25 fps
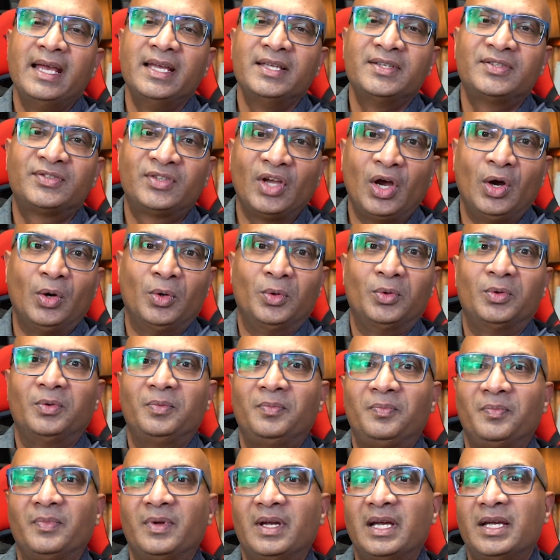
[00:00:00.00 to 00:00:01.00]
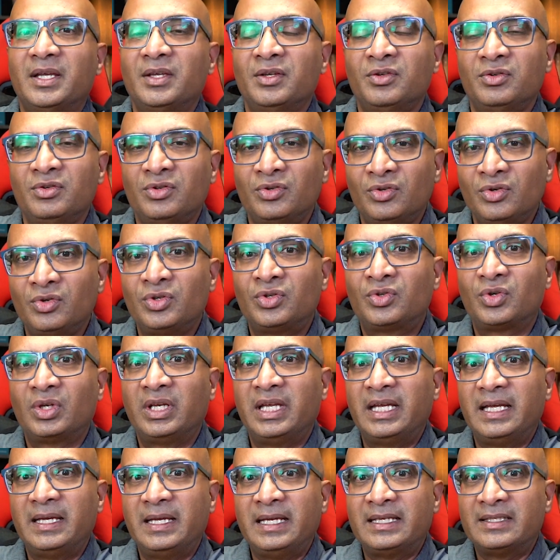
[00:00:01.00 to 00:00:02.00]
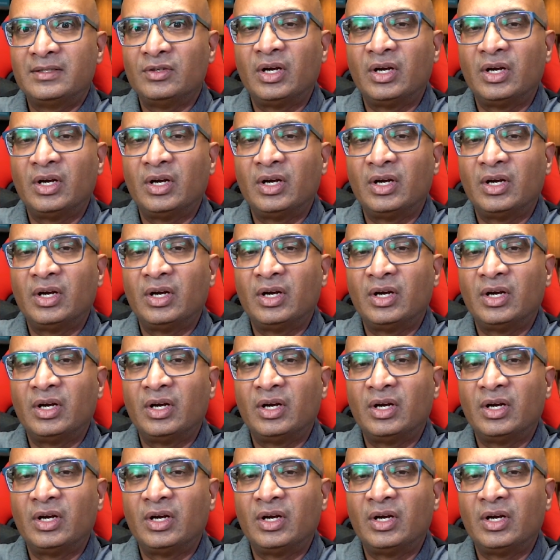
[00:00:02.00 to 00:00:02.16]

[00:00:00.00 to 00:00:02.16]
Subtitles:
So usually it's